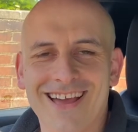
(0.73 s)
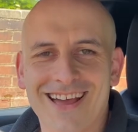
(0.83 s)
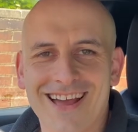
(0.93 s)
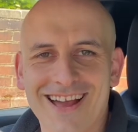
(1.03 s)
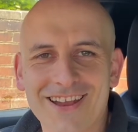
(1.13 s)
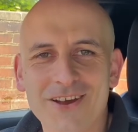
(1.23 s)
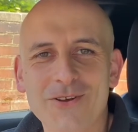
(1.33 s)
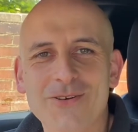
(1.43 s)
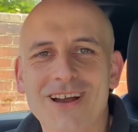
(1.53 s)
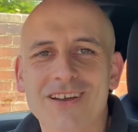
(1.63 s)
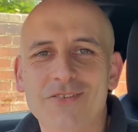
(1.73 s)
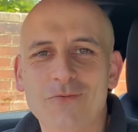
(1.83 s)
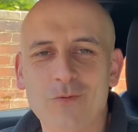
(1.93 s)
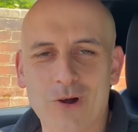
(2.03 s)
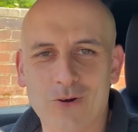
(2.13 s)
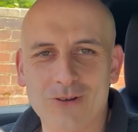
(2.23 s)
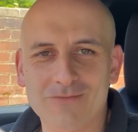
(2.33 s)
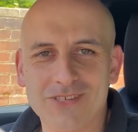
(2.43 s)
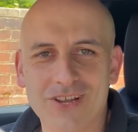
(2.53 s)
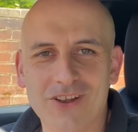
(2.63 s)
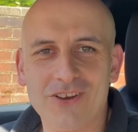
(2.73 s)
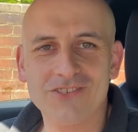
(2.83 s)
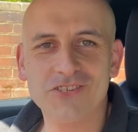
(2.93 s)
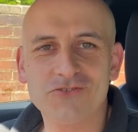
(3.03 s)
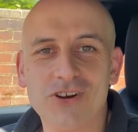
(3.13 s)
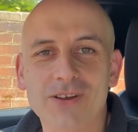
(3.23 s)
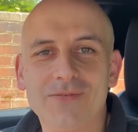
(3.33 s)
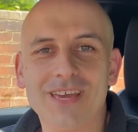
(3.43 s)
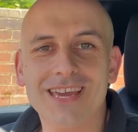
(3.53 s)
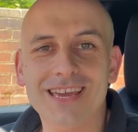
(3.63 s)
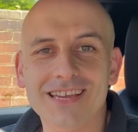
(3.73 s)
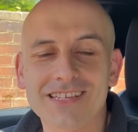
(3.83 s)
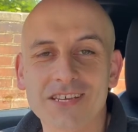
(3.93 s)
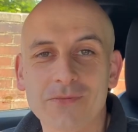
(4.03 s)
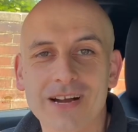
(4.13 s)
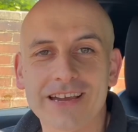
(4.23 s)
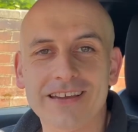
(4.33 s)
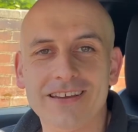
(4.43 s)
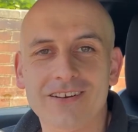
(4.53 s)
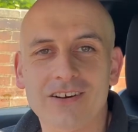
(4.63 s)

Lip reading: Hello and welcome to Learn to Drive the Easy Way.